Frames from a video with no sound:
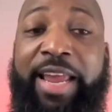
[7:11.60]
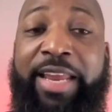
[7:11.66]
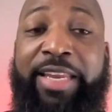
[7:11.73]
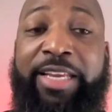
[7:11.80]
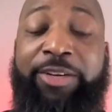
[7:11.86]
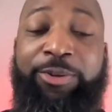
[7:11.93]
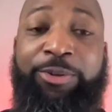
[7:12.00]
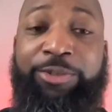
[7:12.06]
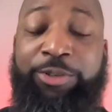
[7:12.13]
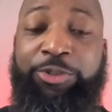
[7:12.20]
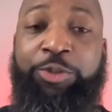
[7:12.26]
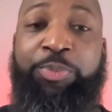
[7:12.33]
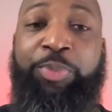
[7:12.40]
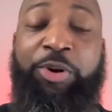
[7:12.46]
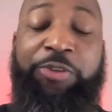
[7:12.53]
any closer
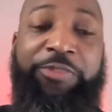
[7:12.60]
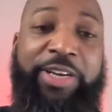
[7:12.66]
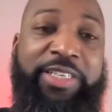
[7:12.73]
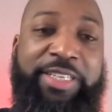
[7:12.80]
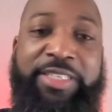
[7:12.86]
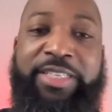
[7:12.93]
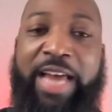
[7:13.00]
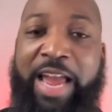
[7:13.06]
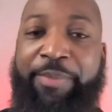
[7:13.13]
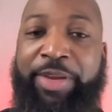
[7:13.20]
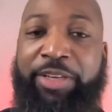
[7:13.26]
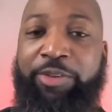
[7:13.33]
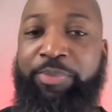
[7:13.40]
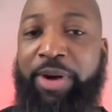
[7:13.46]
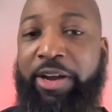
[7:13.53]
to perfectly timing
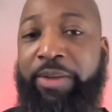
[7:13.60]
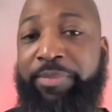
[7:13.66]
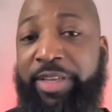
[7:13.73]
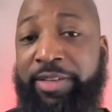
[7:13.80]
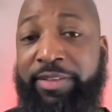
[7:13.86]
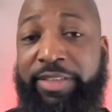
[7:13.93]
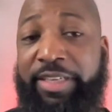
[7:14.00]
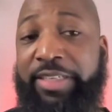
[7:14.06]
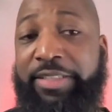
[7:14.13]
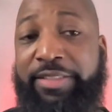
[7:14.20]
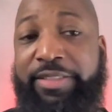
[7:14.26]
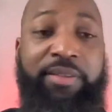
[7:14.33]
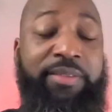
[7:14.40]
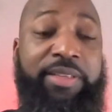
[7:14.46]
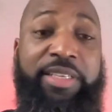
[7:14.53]
the bottom than
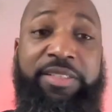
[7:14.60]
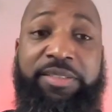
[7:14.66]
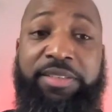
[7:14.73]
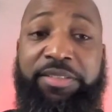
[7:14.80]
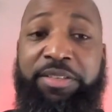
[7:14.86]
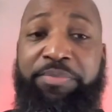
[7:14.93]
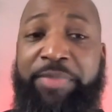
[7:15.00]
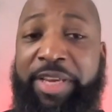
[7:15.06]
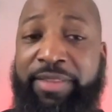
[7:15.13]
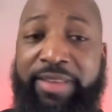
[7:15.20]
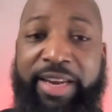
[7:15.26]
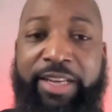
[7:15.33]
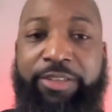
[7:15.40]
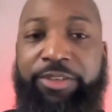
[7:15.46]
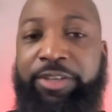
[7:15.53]
this. This doesn't mean that
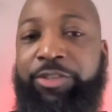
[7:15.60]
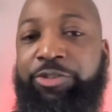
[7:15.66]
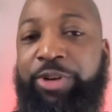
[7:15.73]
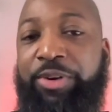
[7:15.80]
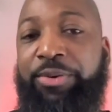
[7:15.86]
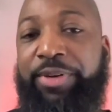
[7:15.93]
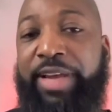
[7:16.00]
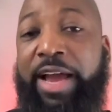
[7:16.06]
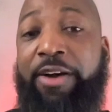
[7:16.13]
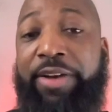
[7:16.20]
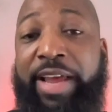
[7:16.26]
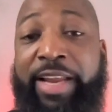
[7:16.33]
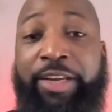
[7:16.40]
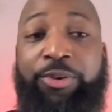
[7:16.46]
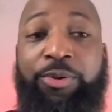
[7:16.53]
it couldn't trickle down
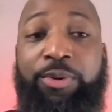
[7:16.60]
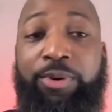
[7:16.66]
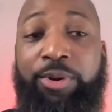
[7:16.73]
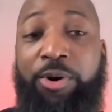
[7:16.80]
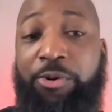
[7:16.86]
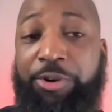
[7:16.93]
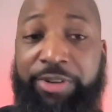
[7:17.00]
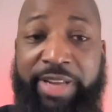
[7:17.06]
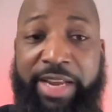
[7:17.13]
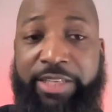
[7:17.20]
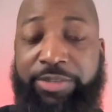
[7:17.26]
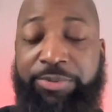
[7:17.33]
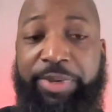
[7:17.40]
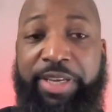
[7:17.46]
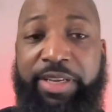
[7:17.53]
and go lower
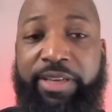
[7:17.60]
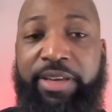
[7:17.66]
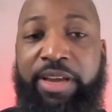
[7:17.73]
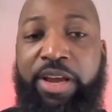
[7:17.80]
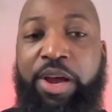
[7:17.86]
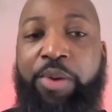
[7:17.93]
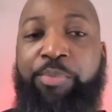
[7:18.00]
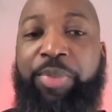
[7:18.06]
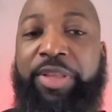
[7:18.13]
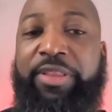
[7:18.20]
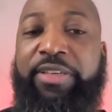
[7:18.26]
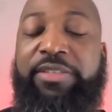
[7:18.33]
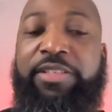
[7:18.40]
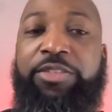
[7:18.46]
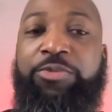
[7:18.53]
next week, but
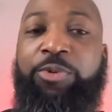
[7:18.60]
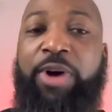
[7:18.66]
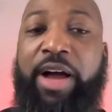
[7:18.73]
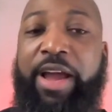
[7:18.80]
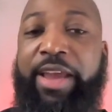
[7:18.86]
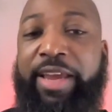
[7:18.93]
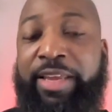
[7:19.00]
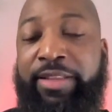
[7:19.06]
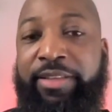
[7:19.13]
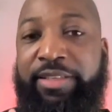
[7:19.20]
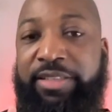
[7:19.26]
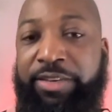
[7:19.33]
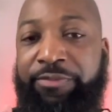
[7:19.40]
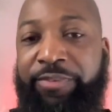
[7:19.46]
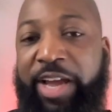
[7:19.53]
this is why in
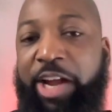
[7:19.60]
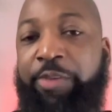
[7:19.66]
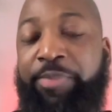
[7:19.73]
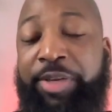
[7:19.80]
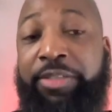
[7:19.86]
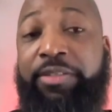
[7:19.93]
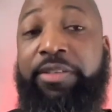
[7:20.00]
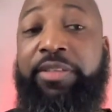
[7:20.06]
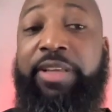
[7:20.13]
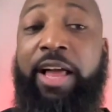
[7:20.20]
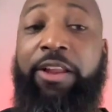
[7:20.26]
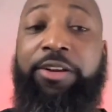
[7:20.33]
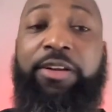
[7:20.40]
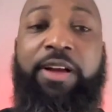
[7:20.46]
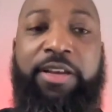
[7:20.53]
this environment,
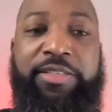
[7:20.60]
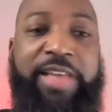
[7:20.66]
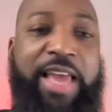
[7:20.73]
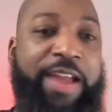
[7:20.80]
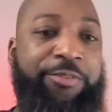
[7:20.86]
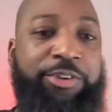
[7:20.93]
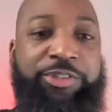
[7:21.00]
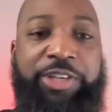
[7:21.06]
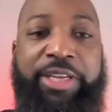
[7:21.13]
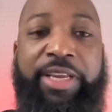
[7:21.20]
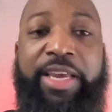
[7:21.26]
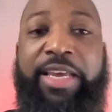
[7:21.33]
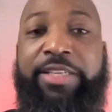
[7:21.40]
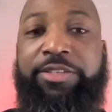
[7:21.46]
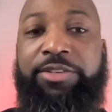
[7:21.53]
dollar cost averaging
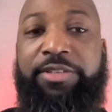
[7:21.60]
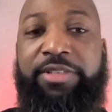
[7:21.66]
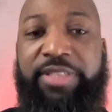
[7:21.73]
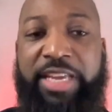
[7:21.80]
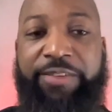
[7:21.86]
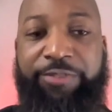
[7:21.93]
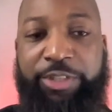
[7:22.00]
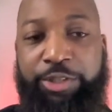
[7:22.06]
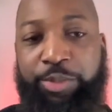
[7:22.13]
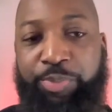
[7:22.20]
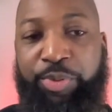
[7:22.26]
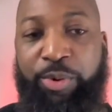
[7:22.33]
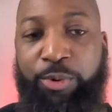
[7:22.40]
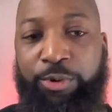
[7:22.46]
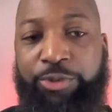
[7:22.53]
is the safest
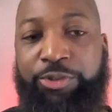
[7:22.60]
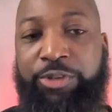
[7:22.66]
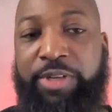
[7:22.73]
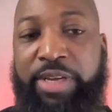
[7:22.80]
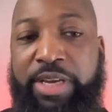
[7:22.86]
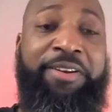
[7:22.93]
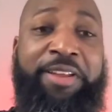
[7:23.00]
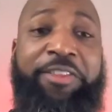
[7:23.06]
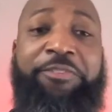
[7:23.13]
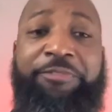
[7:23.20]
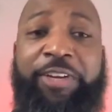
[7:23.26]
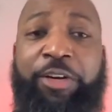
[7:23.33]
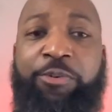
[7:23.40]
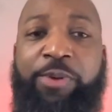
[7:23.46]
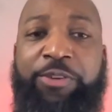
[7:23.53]
approach. Another
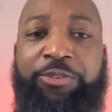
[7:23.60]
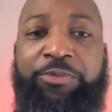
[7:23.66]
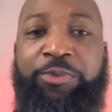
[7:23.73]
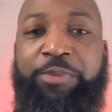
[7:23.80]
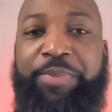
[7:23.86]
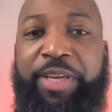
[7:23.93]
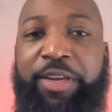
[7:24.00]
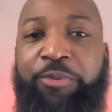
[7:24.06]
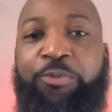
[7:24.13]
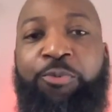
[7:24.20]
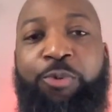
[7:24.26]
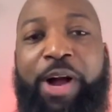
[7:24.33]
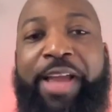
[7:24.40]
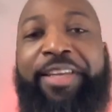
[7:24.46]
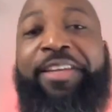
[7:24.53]
fair question would be,
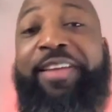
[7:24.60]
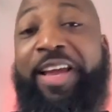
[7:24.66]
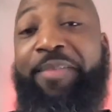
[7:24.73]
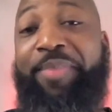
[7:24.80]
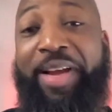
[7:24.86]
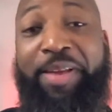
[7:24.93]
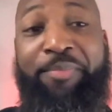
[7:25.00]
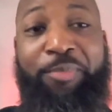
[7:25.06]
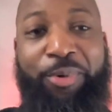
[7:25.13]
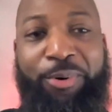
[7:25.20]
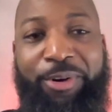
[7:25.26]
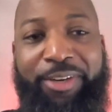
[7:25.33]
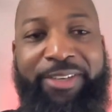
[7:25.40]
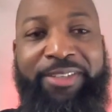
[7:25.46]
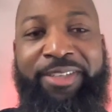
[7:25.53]
why did I buy
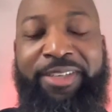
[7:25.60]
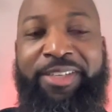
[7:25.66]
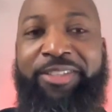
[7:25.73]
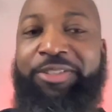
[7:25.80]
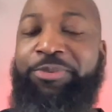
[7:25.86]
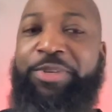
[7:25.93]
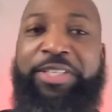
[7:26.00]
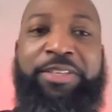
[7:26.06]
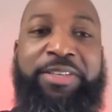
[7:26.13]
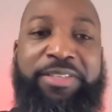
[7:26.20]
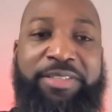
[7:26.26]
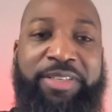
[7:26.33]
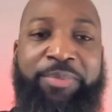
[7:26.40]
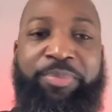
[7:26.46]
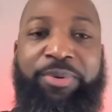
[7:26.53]
more? The reason is
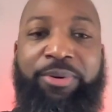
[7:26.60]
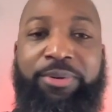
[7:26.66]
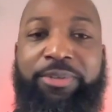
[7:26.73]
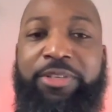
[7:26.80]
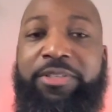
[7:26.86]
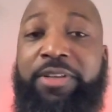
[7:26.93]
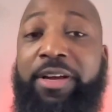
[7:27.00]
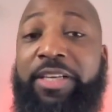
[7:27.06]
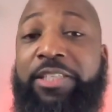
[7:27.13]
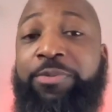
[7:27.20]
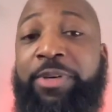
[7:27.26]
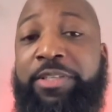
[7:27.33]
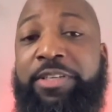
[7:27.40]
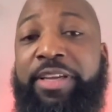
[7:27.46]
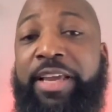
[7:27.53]
simple. The stock is
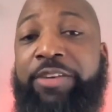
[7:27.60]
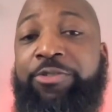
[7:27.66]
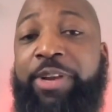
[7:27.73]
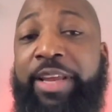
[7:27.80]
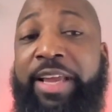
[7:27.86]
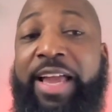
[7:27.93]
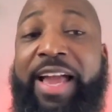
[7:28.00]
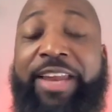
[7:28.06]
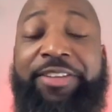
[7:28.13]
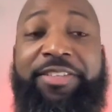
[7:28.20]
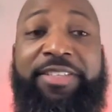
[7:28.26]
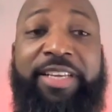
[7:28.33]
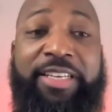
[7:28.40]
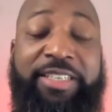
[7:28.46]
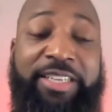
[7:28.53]
once again trading at a
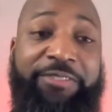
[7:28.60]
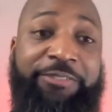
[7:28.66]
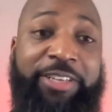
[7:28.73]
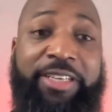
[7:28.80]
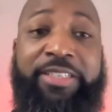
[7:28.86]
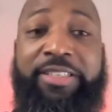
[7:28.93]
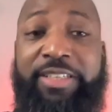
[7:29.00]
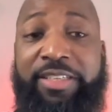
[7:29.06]
significant